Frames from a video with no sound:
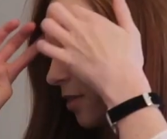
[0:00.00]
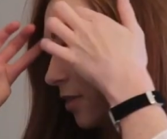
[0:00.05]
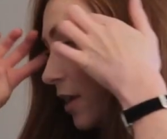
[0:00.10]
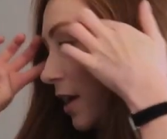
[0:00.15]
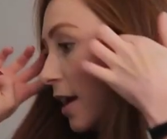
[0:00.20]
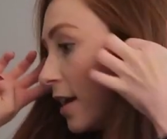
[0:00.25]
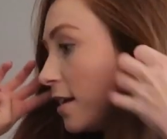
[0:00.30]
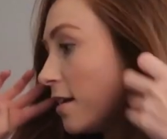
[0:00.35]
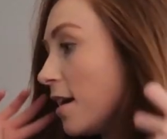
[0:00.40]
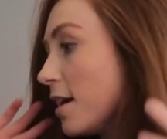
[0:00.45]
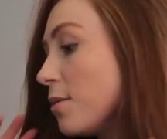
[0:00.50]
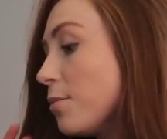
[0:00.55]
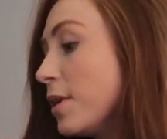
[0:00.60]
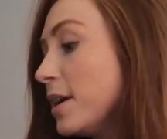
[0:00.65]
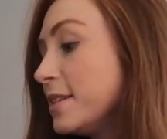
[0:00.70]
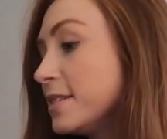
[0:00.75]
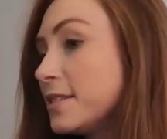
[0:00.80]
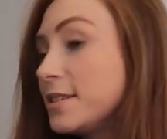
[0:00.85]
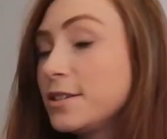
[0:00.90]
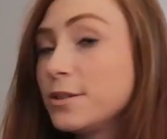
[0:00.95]
Then I
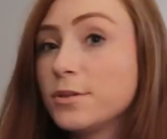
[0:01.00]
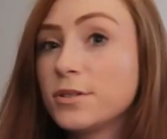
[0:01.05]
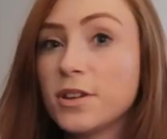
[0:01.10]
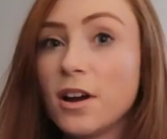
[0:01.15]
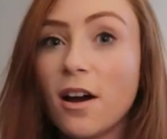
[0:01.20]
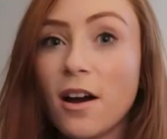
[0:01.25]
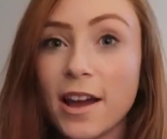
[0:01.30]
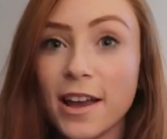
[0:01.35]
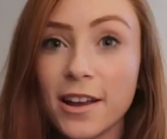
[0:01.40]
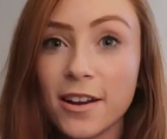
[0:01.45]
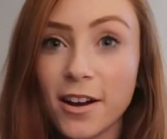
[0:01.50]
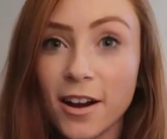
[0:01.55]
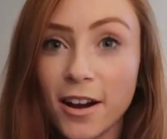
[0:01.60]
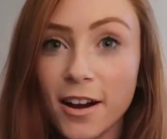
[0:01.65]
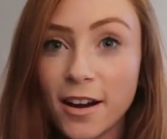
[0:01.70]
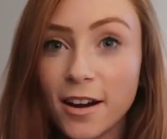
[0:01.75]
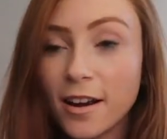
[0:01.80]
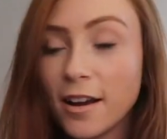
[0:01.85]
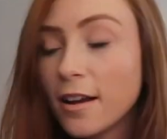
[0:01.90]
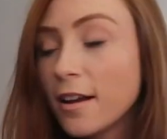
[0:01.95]
went to
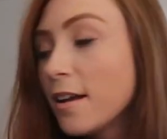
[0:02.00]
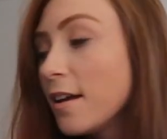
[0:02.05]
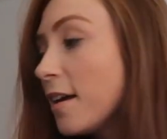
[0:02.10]
Tiger.